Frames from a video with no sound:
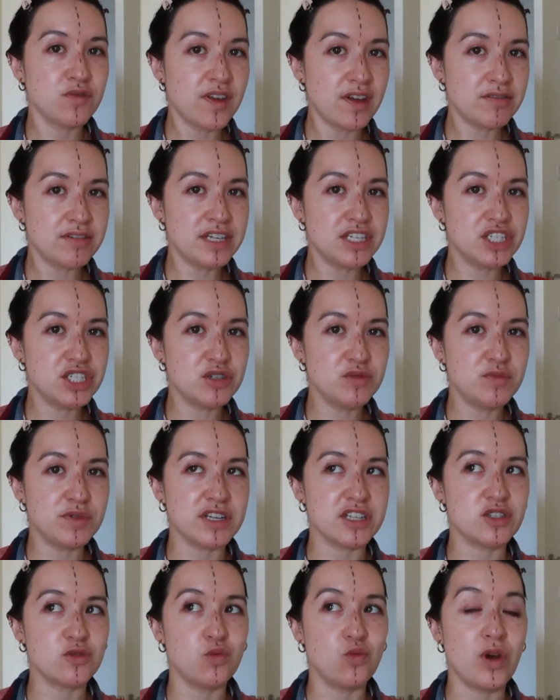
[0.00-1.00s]
foundation, but
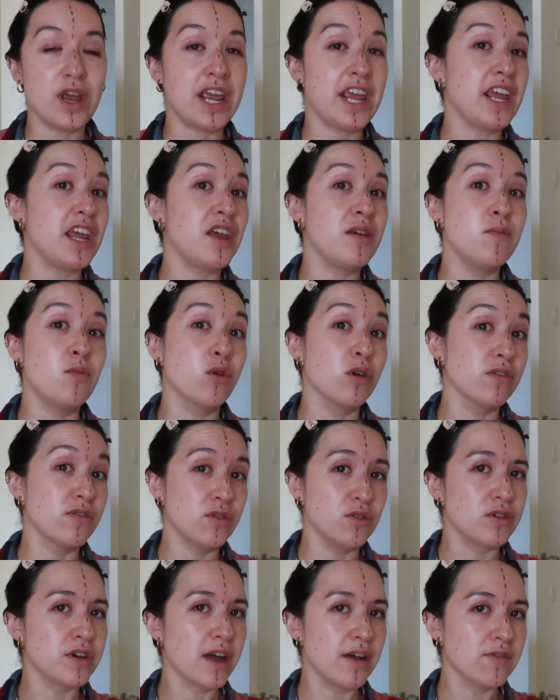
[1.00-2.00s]
it's way more
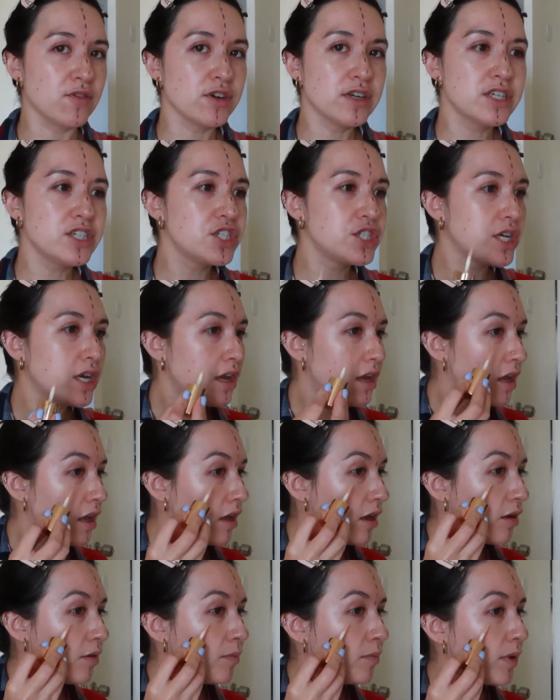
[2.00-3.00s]
full coverage.
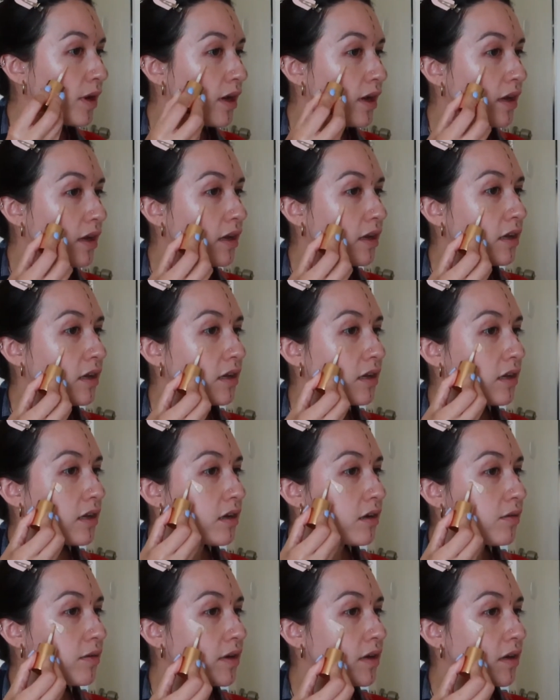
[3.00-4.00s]
But
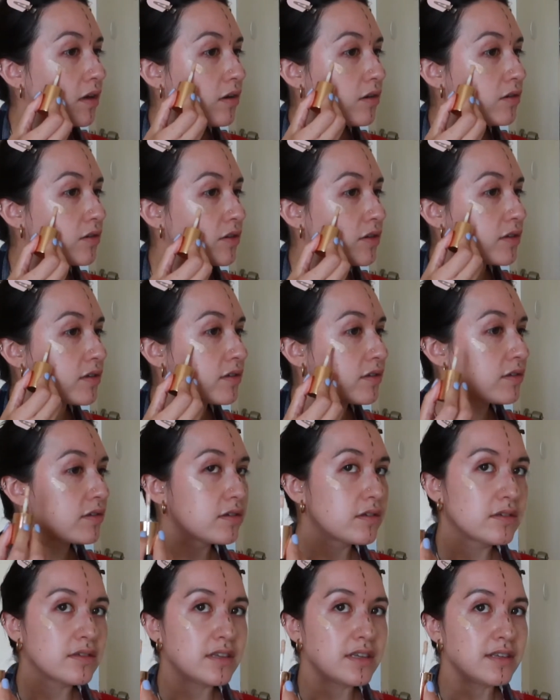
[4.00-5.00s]
here we go,
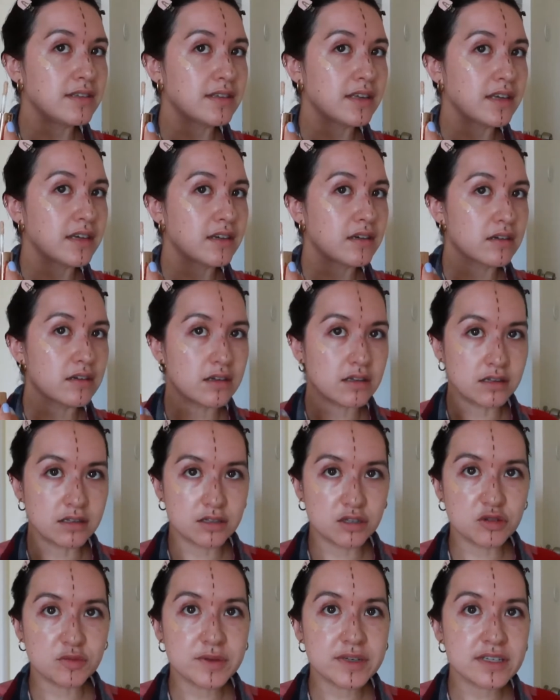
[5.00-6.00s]
just see, it's like a
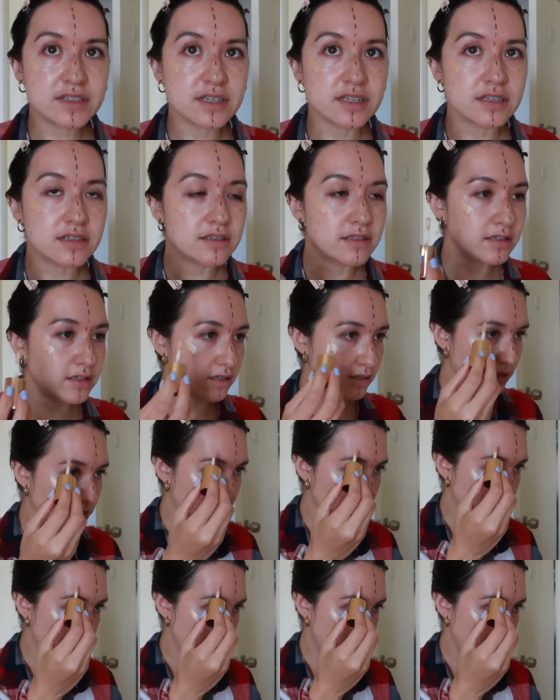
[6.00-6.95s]
little bit tinted.